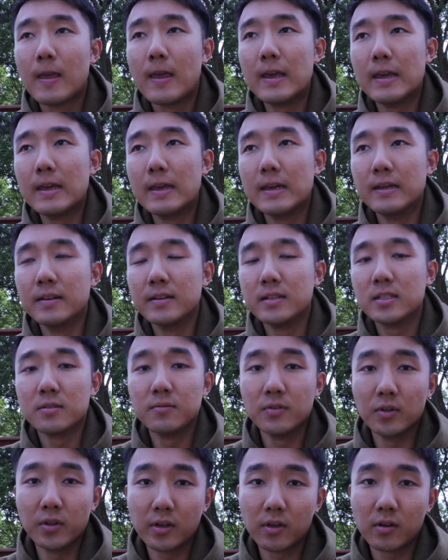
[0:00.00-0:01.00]
and a
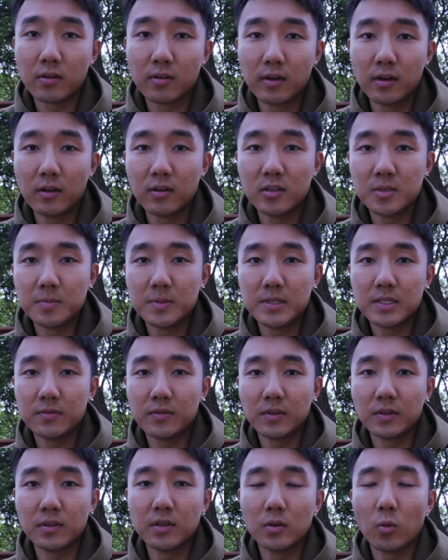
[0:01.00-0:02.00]
civilian career and
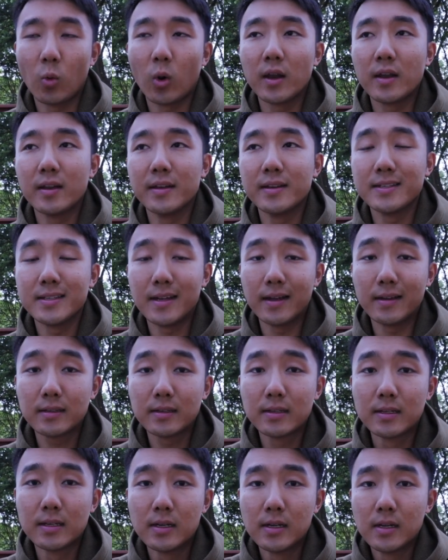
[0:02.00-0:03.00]
specifically working in
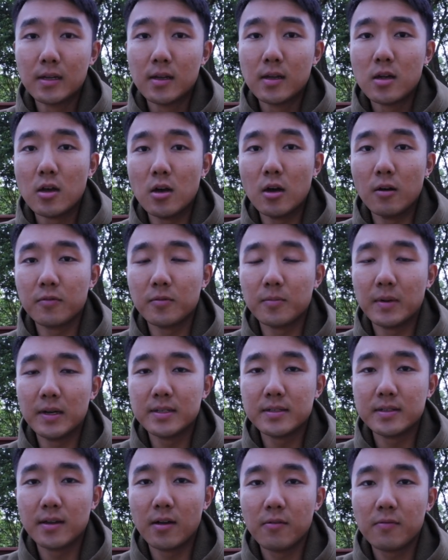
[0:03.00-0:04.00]
tech. Uh, for
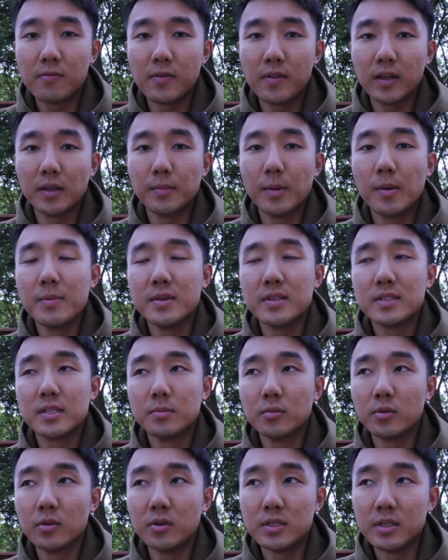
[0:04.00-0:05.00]
myself, I think it might be
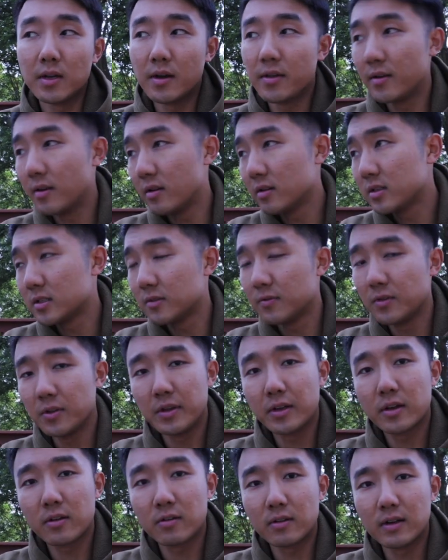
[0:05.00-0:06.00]
similar to other
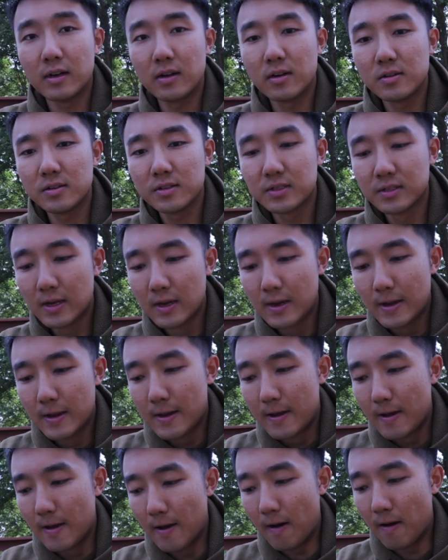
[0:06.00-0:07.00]
civilian careers
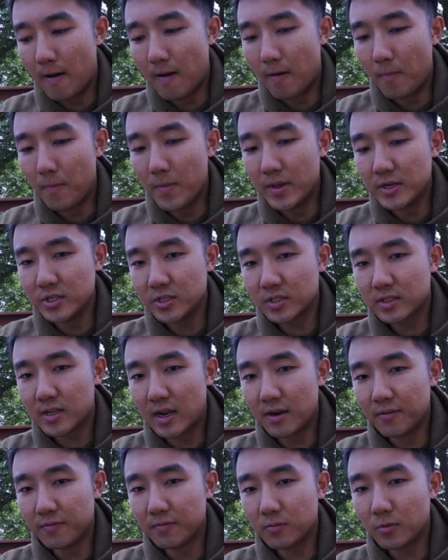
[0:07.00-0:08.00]
um, and just
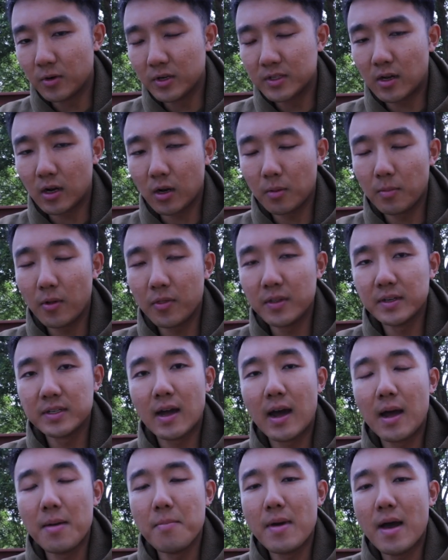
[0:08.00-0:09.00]
kind of want to talk about the
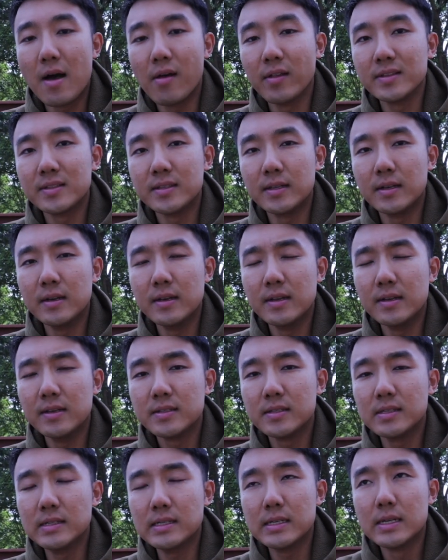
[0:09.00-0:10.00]
time balance that it
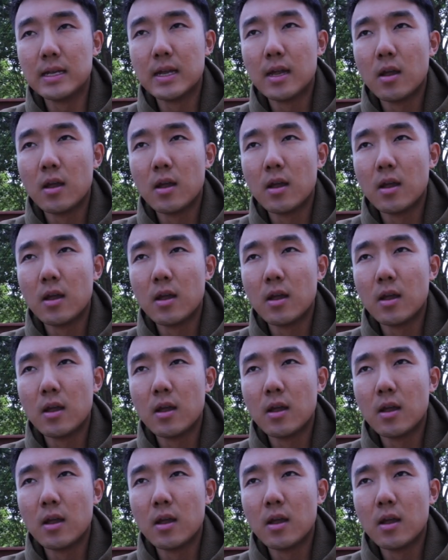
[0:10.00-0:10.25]
is and